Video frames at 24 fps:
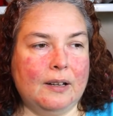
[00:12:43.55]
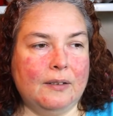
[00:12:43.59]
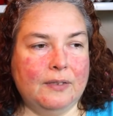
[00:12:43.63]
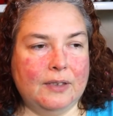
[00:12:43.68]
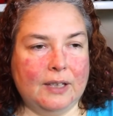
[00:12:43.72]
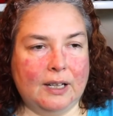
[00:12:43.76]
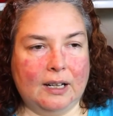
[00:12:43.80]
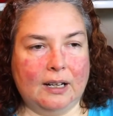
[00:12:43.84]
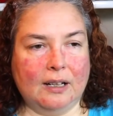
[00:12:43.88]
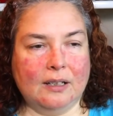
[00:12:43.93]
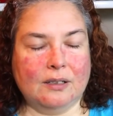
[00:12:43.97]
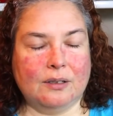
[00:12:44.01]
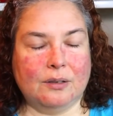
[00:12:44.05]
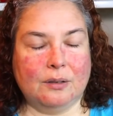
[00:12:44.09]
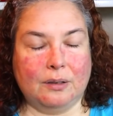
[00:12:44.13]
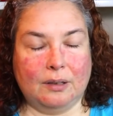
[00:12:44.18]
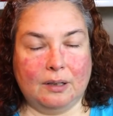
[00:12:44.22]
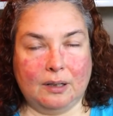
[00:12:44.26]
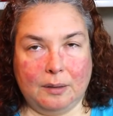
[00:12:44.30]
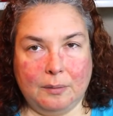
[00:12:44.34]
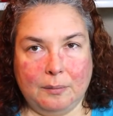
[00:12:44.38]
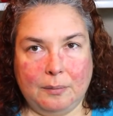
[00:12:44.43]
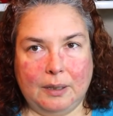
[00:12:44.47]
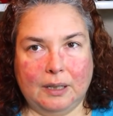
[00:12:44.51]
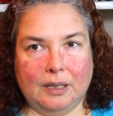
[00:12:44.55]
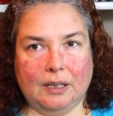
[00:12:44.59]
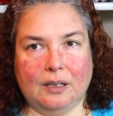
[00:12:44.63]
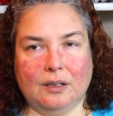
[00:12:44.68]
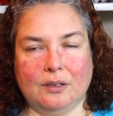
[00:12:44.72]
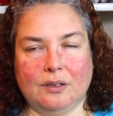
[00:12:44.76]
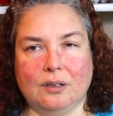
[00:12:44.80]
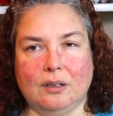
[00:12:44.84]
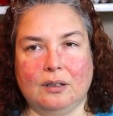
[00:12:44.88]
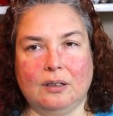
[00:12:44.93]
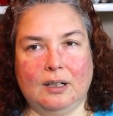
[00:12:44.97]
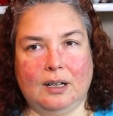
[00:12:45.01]
of that so that I'm making
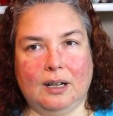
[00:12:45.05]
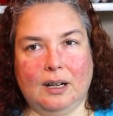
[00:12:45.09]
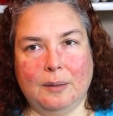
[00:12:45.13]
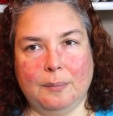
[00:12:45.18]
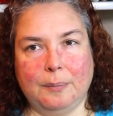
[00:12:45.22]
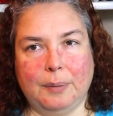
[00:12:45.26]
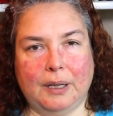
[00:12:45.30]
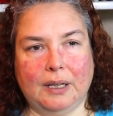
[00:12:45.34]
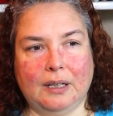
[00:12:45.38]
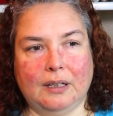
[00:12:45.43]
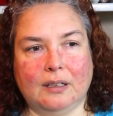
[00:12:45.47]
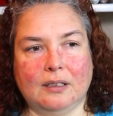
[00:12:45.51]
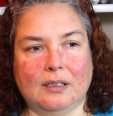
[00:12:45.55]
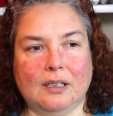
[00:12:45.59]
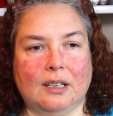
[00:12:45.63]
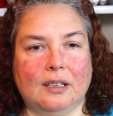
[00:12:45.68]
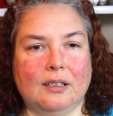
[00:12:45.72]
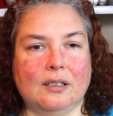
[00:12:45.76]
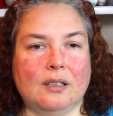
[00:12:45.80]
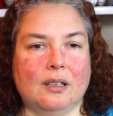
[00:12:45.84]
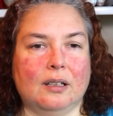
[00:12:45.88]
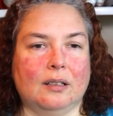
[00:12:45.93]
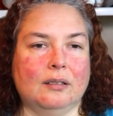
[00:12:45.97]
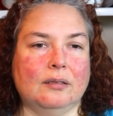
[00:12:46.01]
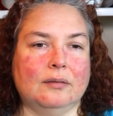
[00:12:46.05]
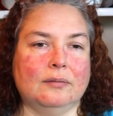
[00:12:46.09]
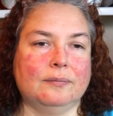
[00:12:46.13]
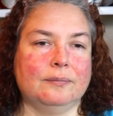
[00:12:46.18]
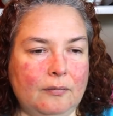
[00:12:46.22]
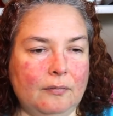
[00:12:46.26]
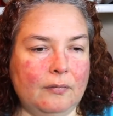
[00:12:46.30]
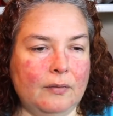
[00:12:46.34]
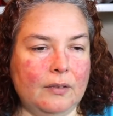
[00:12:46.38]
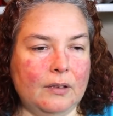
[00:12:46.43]
sure that I'm paying attention.